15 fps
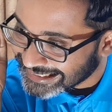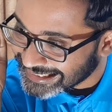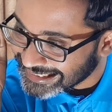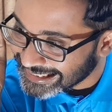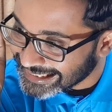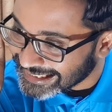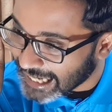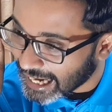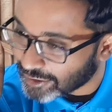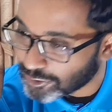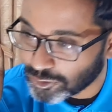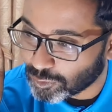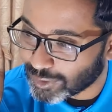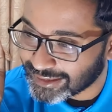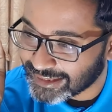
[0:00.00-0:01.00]
clearly i don't
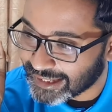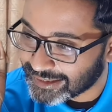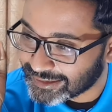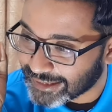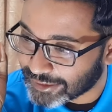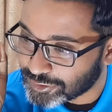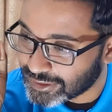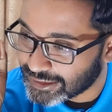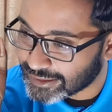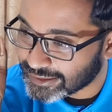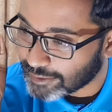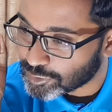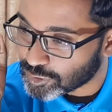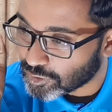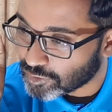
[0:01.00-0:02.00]
know what that is actually there's
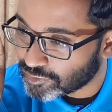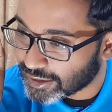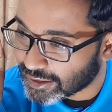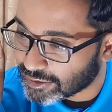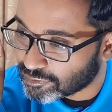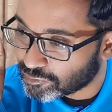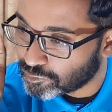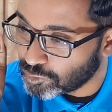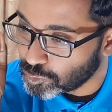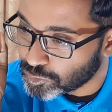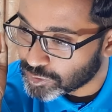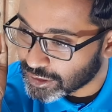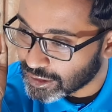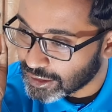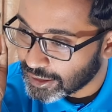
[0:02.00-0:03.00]
some sort of like
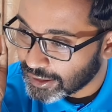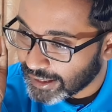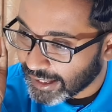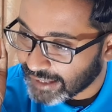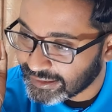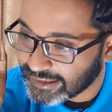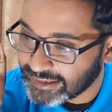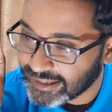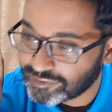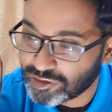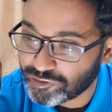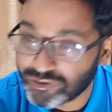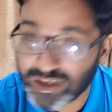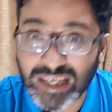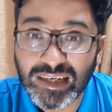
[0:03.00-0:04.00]
fruit and then they have
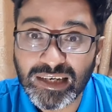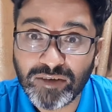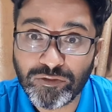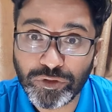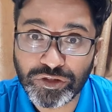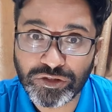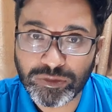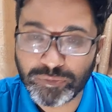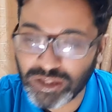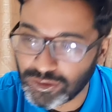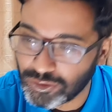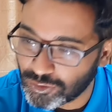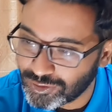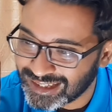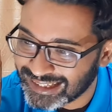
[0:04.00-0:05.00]
the fig leaf which is a big
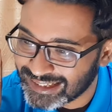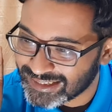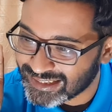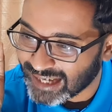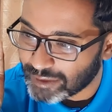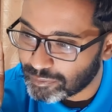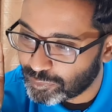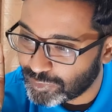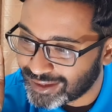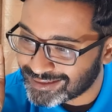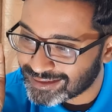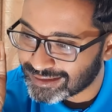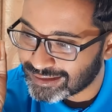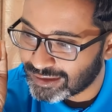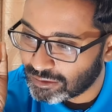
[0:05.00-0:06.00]
note:
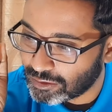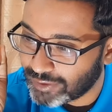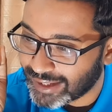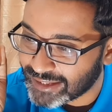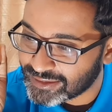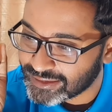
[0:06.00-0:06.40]
cypress red